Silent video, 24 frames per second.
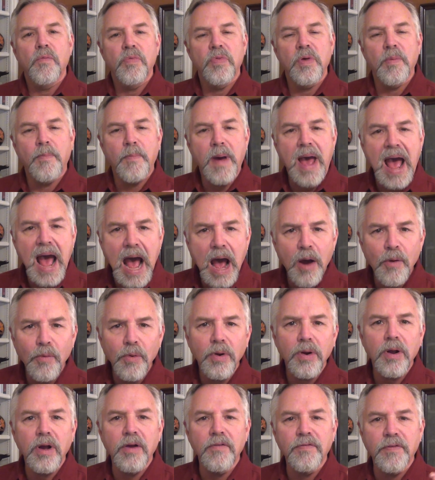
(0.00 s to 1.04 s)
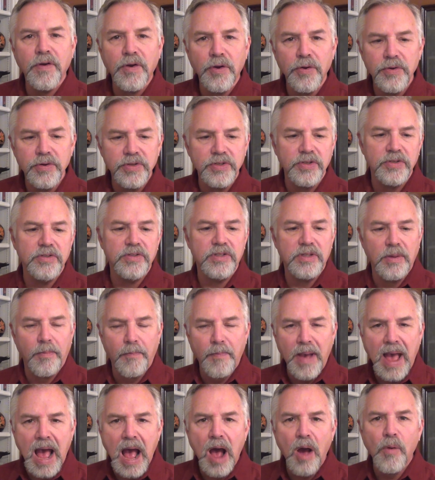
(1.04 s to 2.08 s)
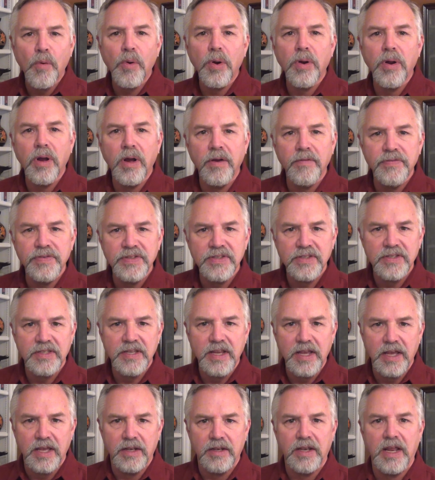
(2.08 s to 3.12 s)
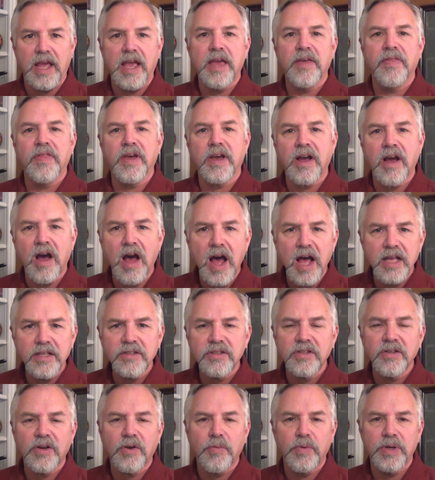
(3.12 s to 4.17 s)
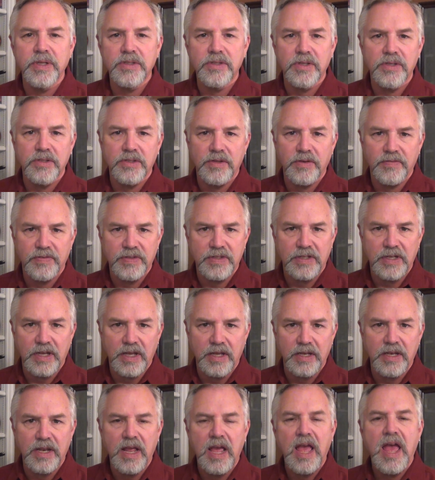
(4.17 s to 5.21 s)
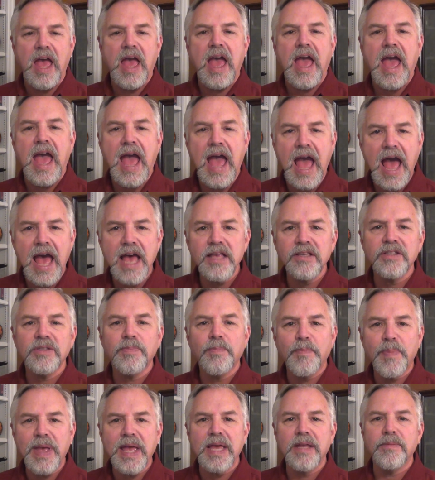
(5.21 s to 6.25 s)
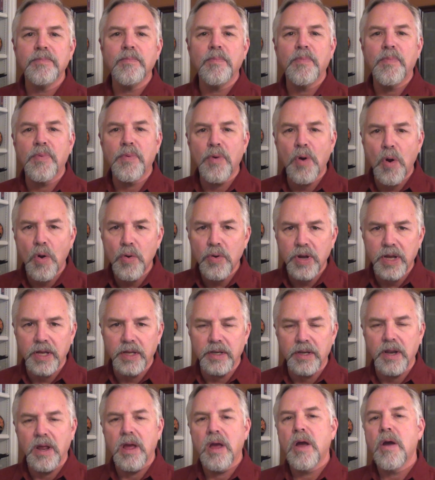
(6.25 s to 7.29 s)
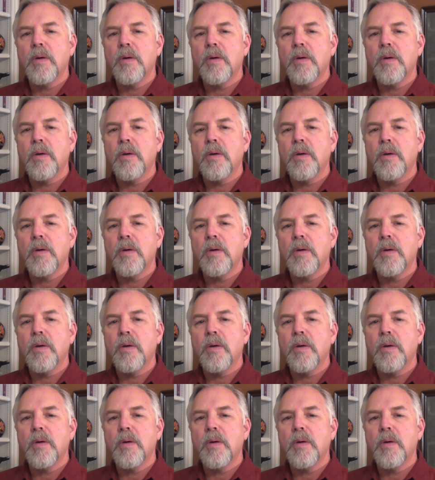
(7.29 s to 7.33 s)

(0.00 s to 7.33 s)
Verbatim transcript: The power of curses, the power of sin, and the consequences of sin has been broken,